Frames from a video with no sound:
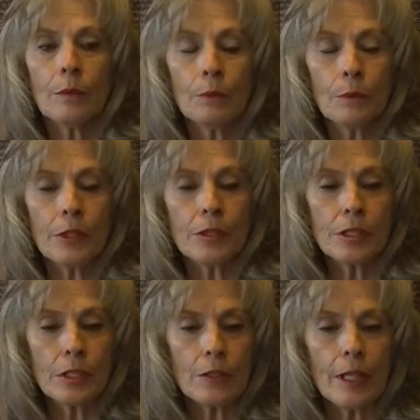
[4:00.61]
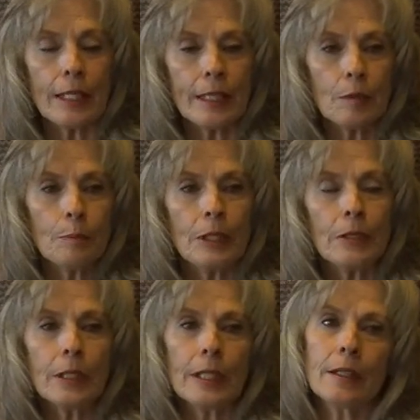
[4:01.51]
there's still that
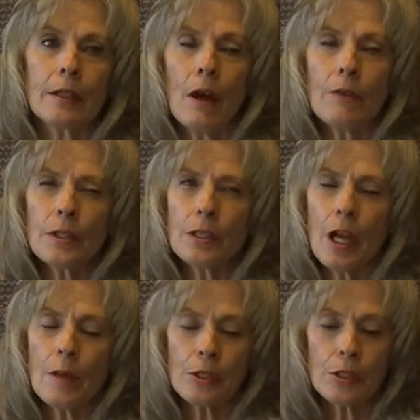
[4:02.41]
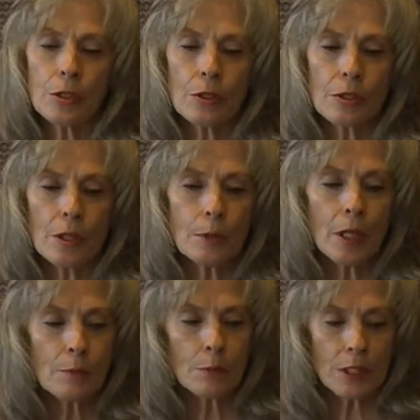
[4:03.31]
inability. And then oftentimes too,
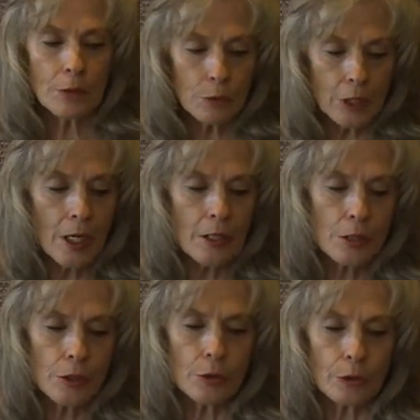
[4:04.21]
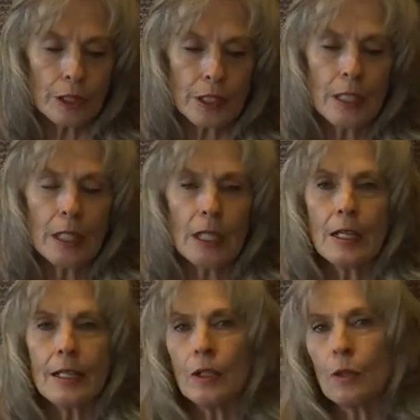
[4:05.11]
sometimes with young children,
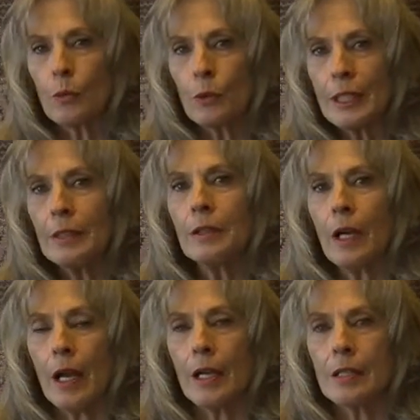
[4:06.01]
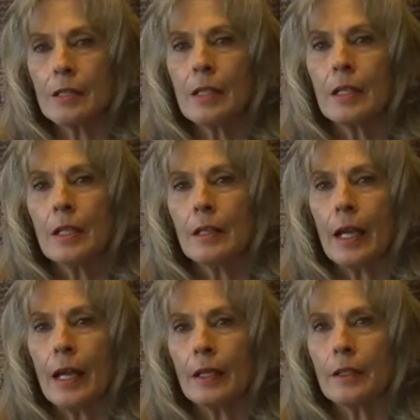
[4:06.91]
they don't realize
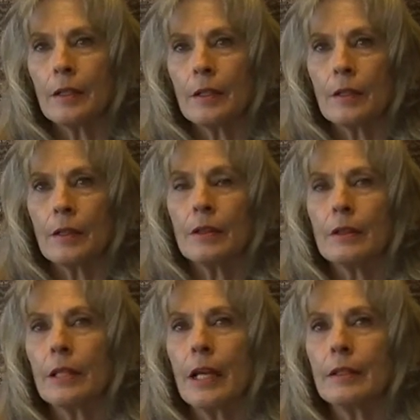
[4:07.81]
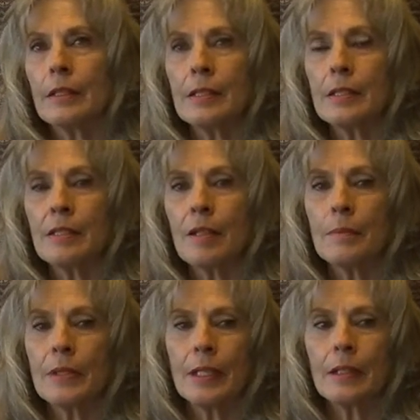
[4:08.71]
that that this is
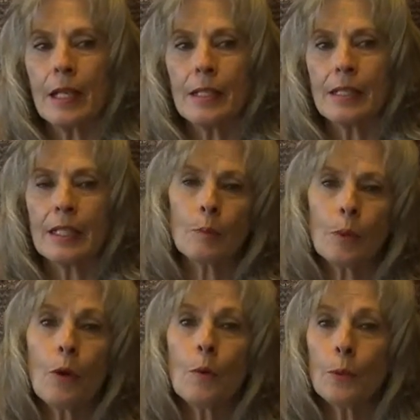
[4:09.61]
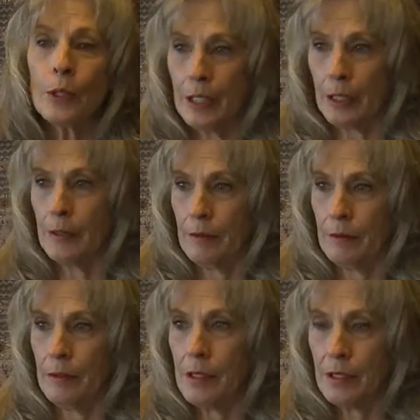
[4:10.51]
something that's inappropriate.
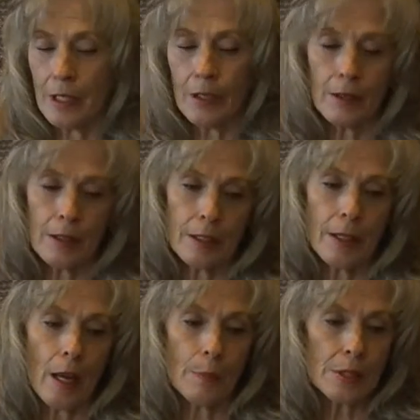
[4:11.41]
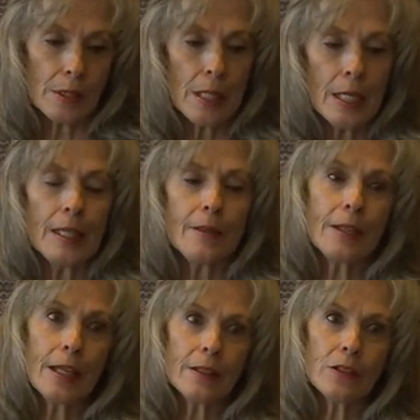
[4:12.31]
This is another thing that happens. And
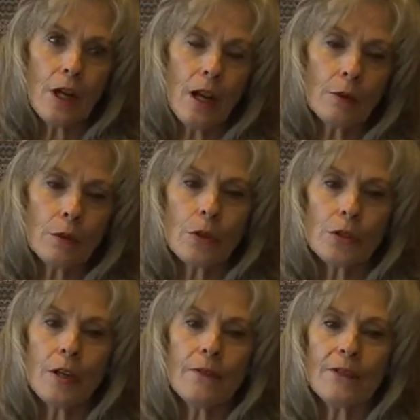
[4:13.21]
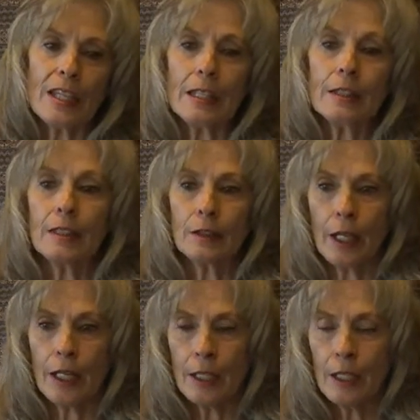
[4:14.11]
then the child grows up feeling
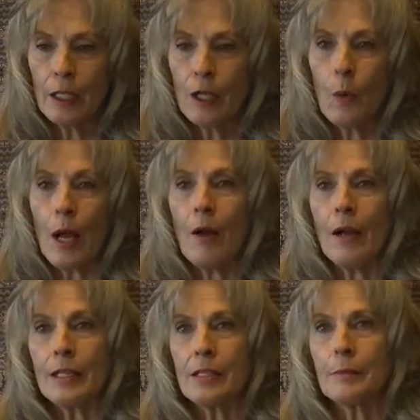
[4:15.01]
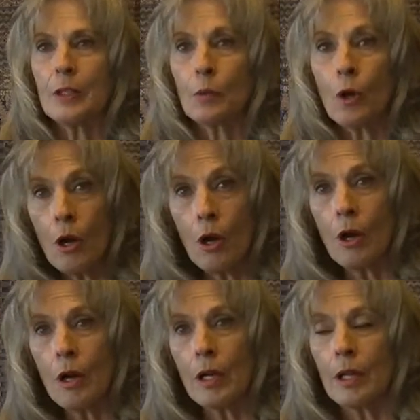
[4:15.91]
like, wow, I did something
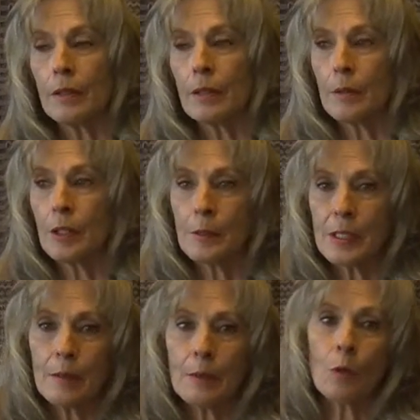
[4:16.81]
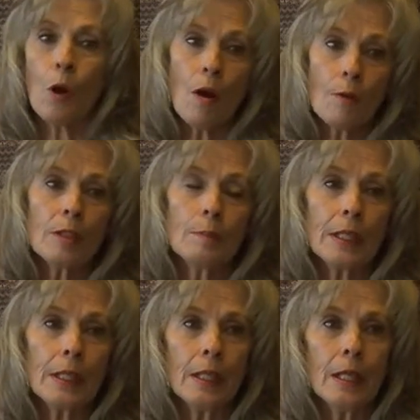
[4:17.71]
wrong, uh, you know, there must be something wrong with
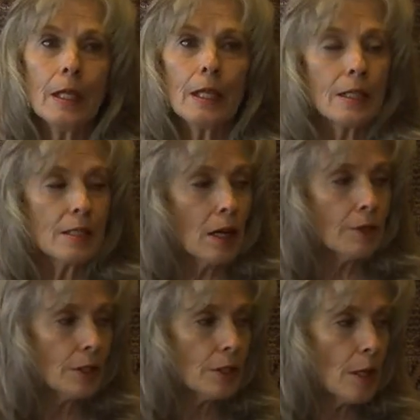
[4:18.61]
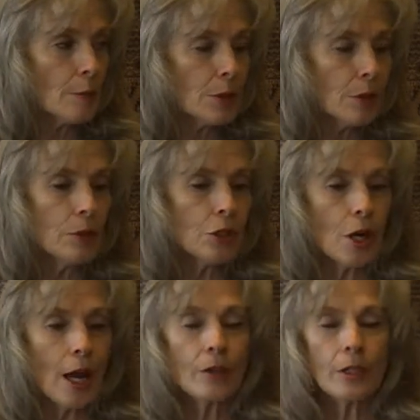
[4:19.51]
me. Because oftentimes too, a
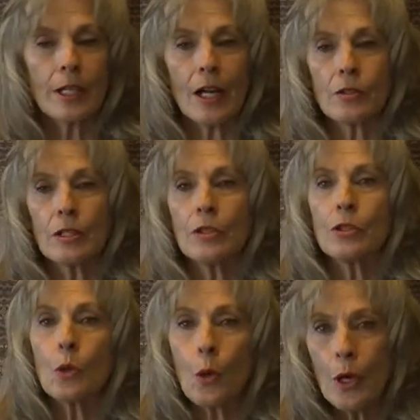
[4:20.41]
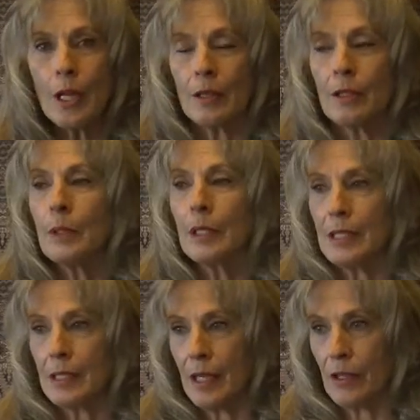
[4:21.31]
child can actually enjoy the
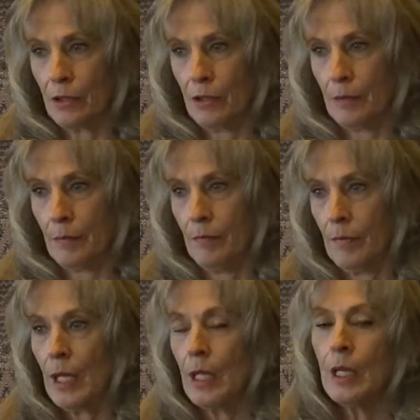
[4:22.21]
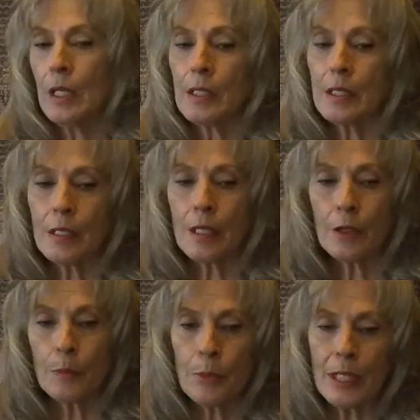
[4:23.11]
molestation. This is another
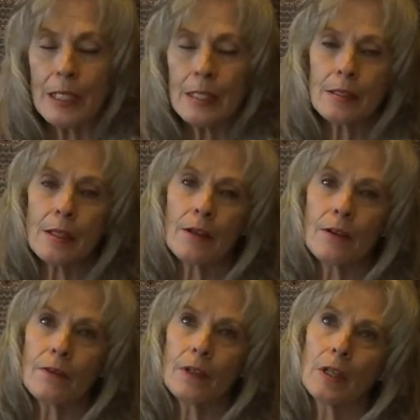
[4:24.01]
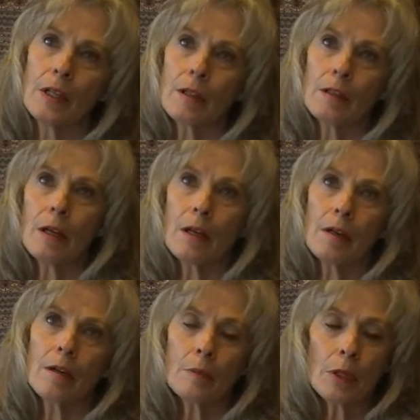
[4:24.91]
piece of
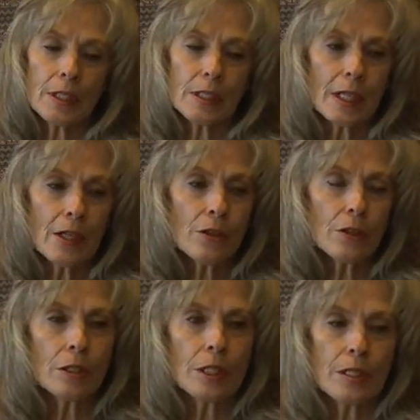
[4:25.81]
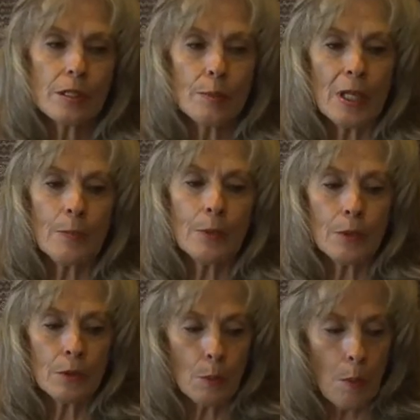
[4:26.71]
uh, molestation is
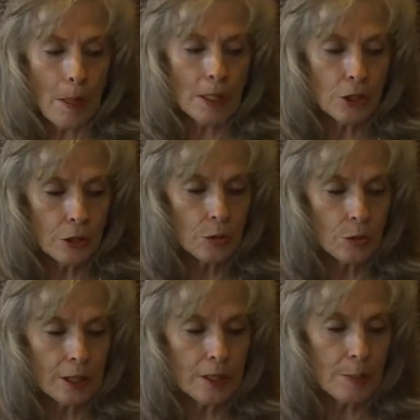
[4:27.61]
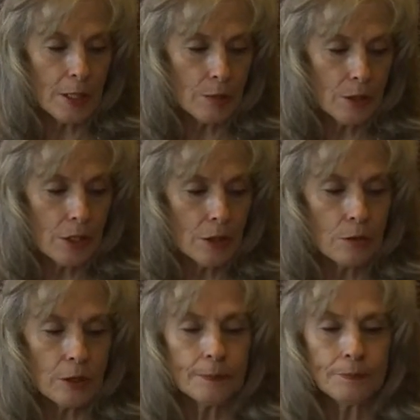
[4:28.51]
people, children, especially with
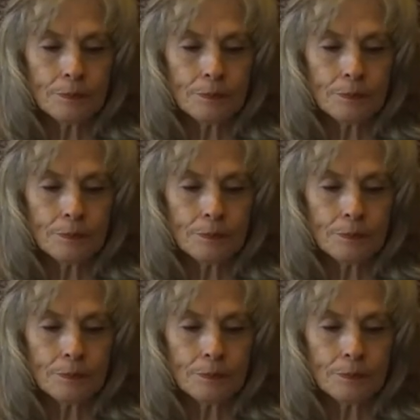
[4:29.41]
children,